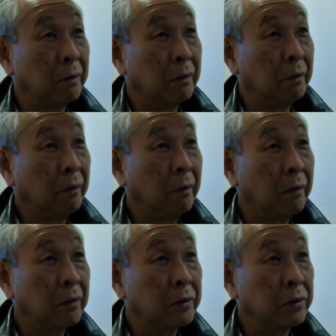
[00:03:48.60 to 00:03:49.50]

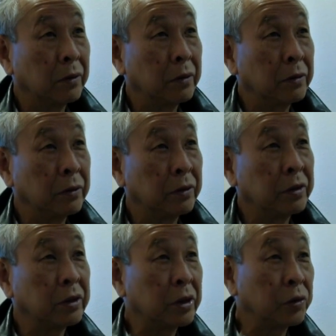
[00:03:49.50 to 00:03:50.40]
Wow. So
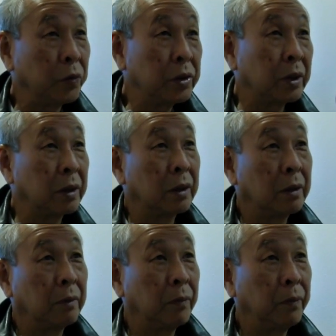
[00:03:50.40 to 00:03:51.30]
this is just recent
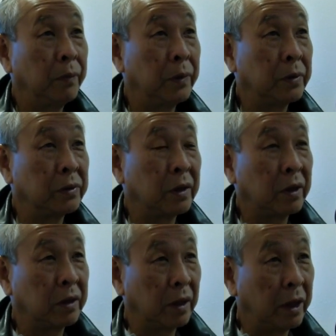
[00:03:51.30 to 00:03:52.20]
because I
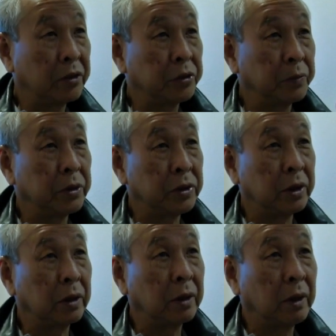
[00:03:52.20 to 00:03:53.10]
got the laser
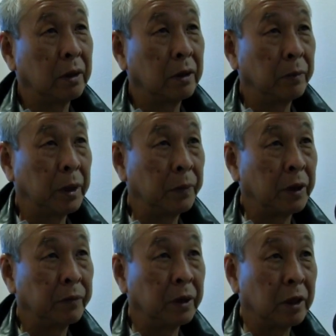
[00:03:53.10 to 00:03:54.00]
machine the
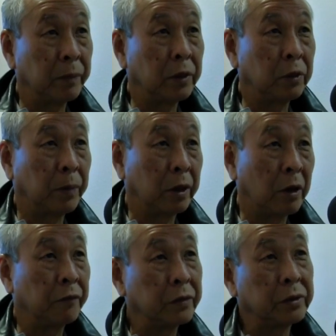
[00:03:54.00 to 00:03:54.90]
people have been coming to my
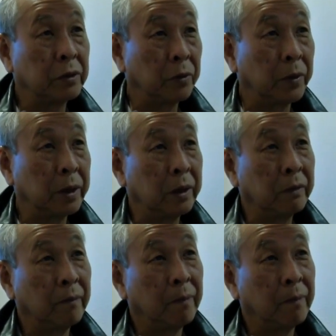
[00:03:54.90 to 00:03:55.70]
office in Hawaii.